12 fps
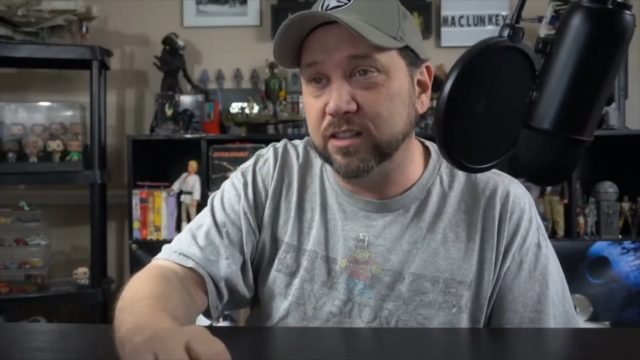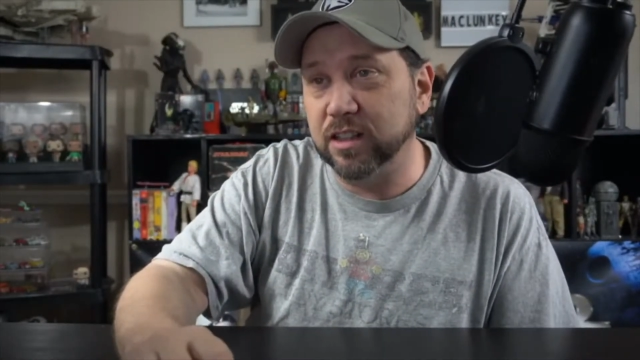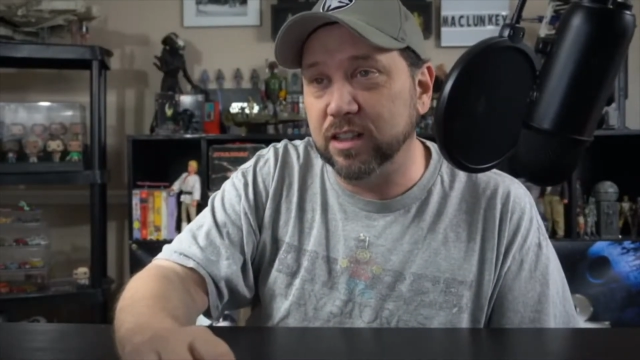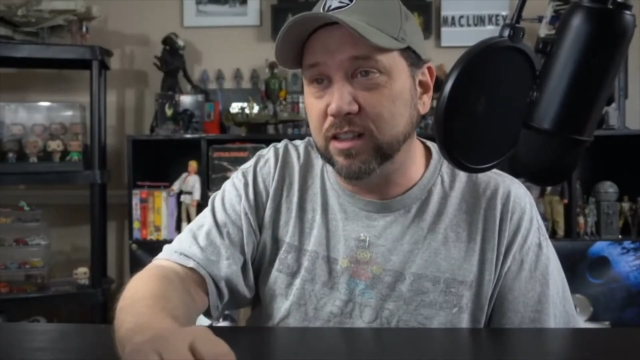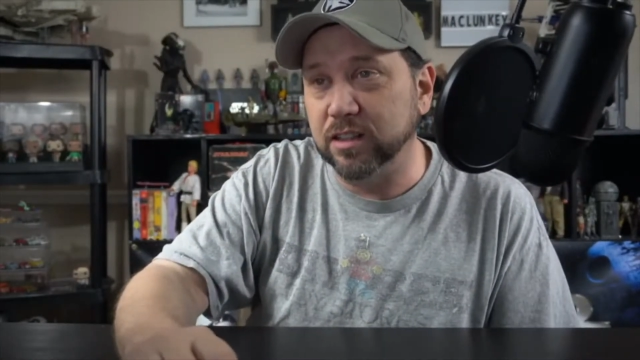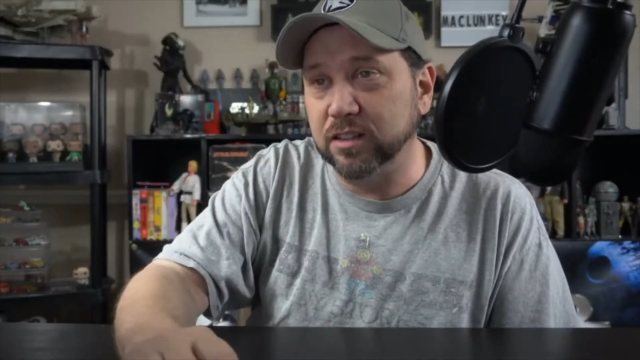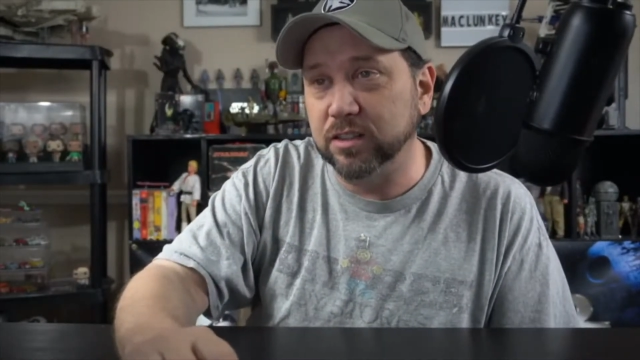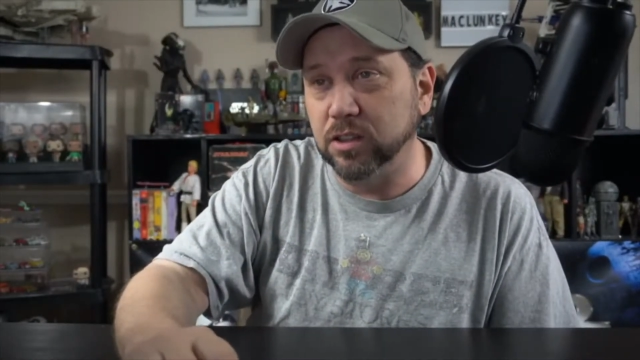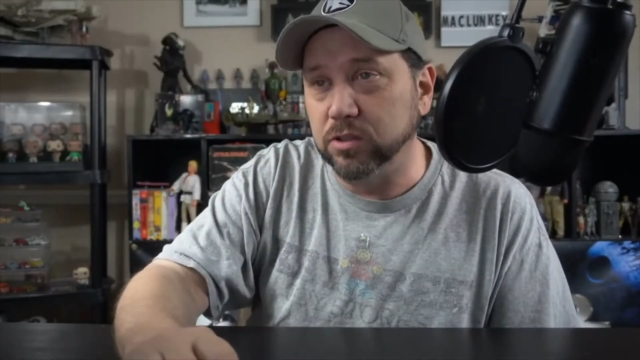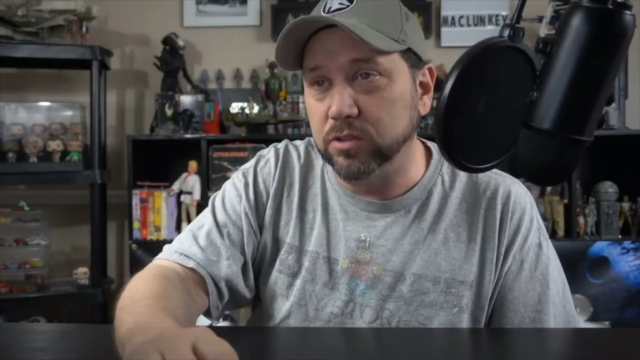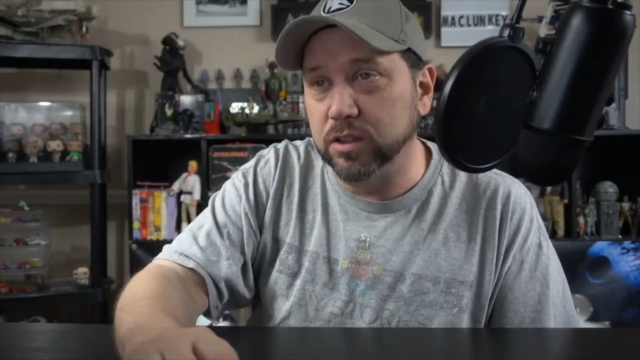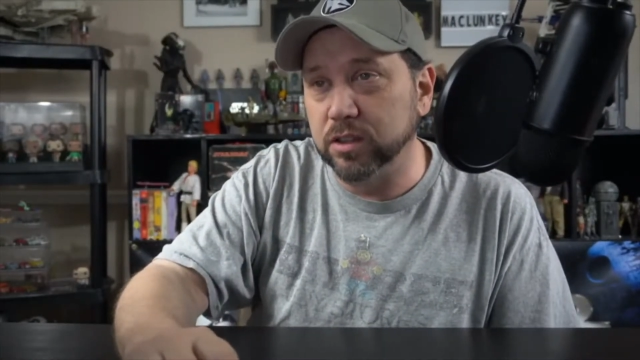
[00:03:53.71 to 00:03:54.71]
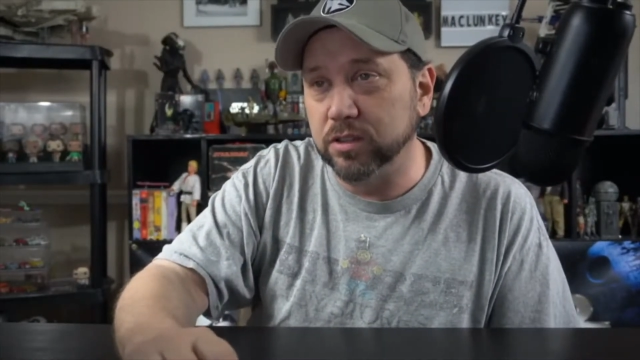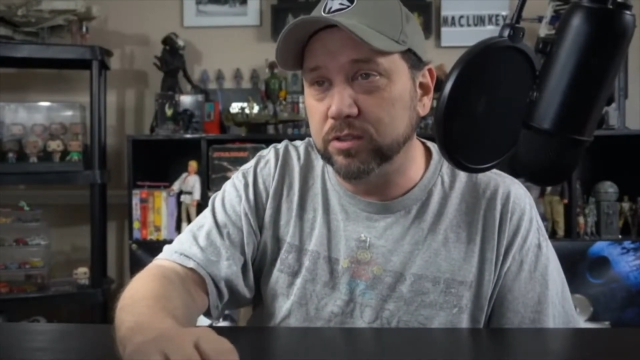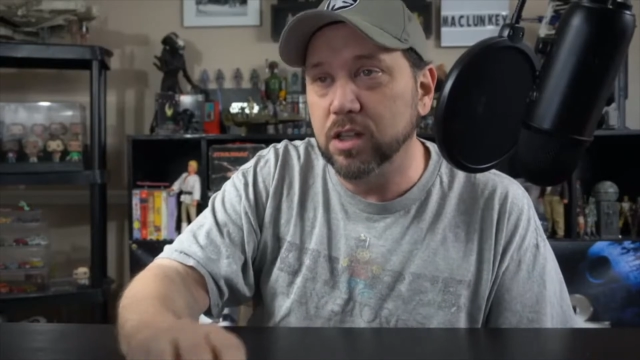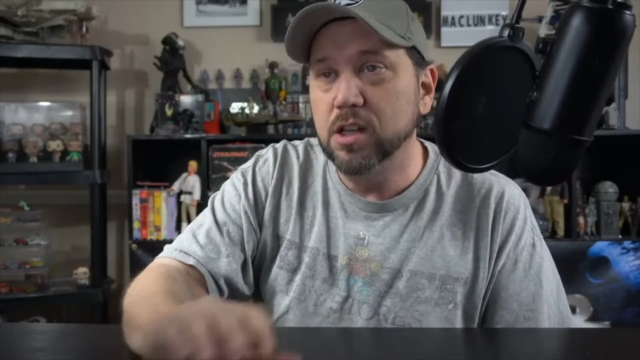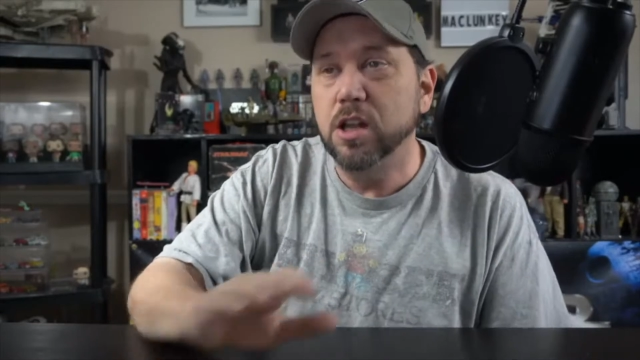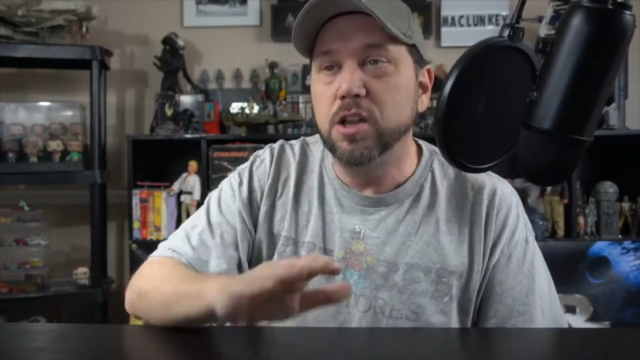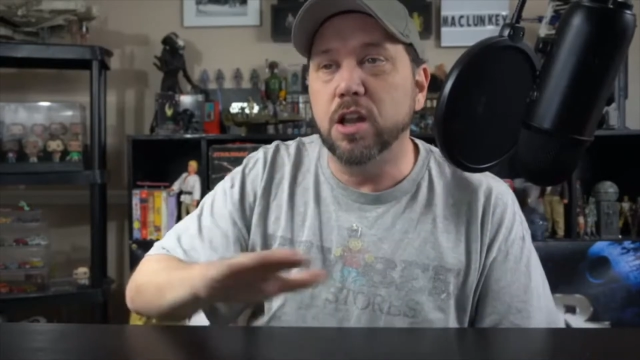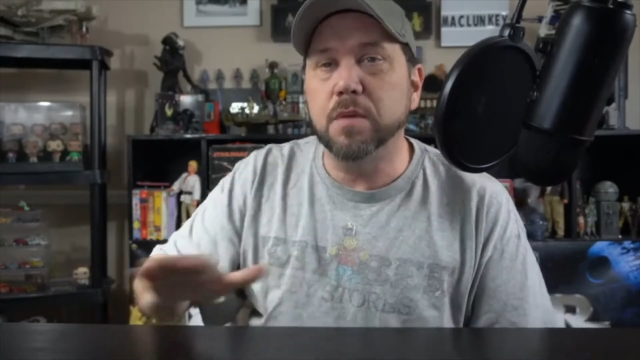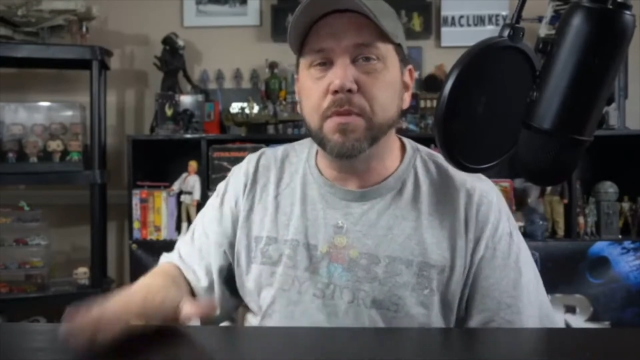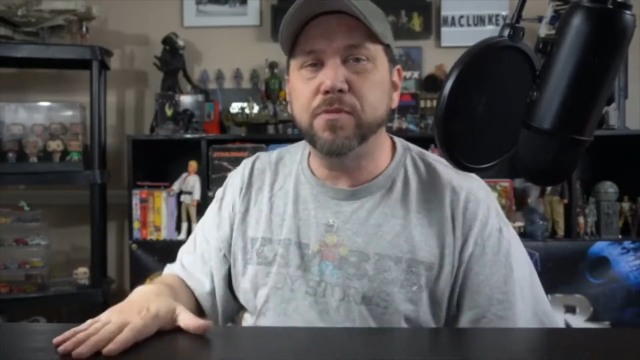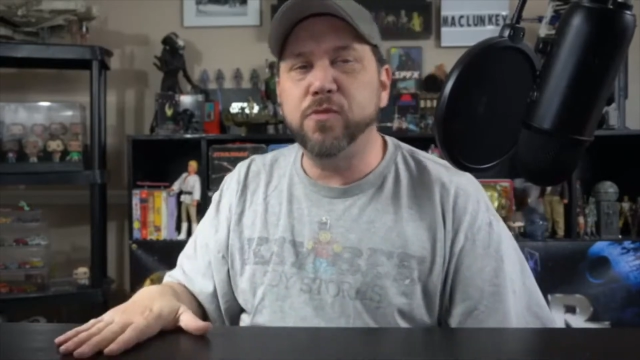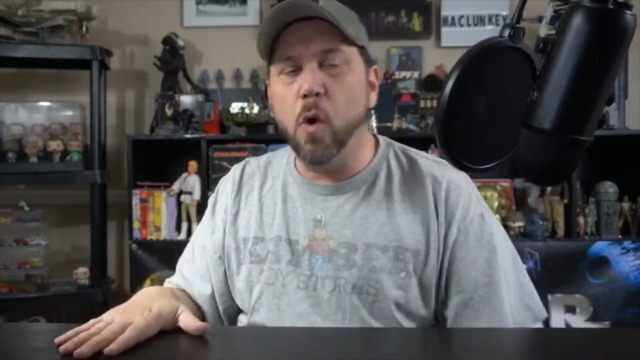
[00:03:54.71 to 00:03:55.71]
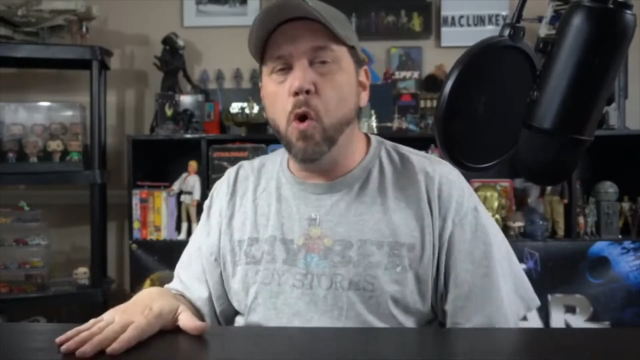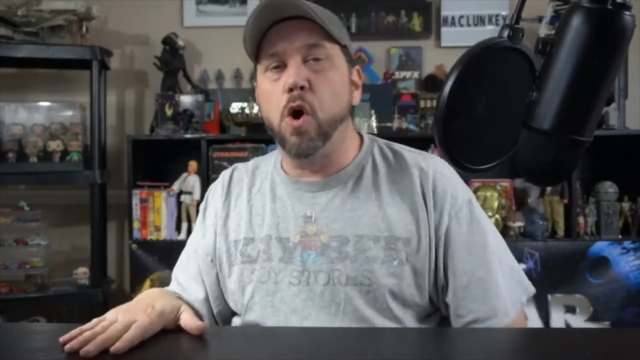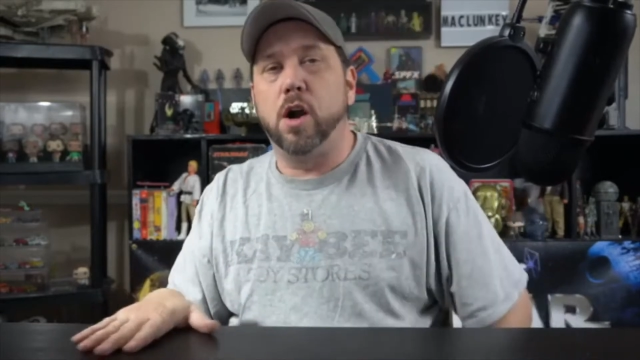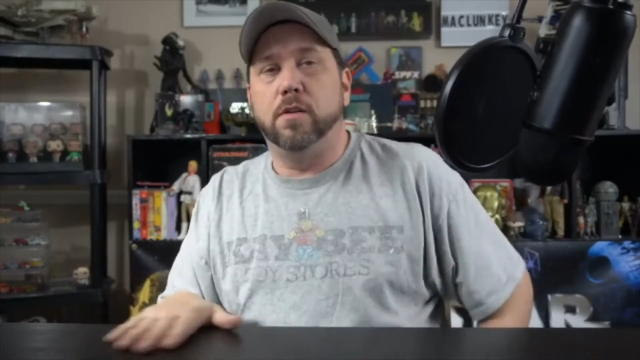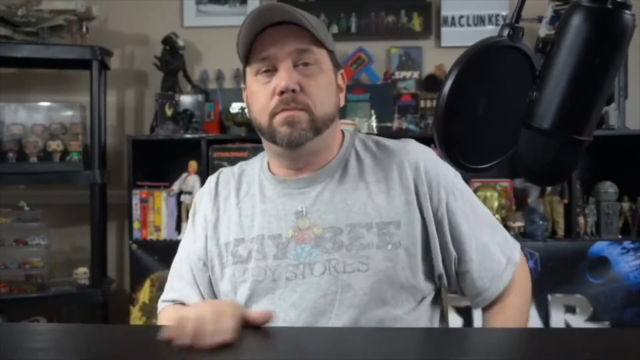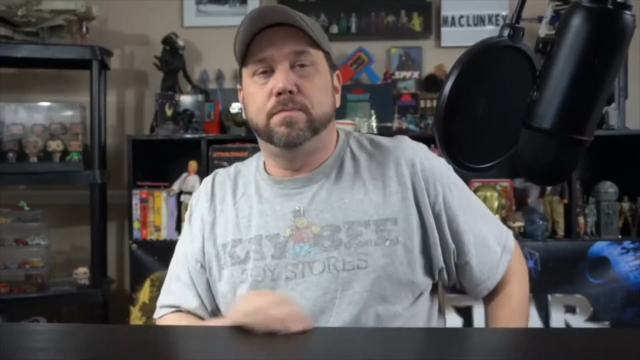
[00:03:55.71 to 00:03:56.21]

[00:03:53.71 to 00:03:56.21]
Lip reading: Oh, Golden Girls. Number 4.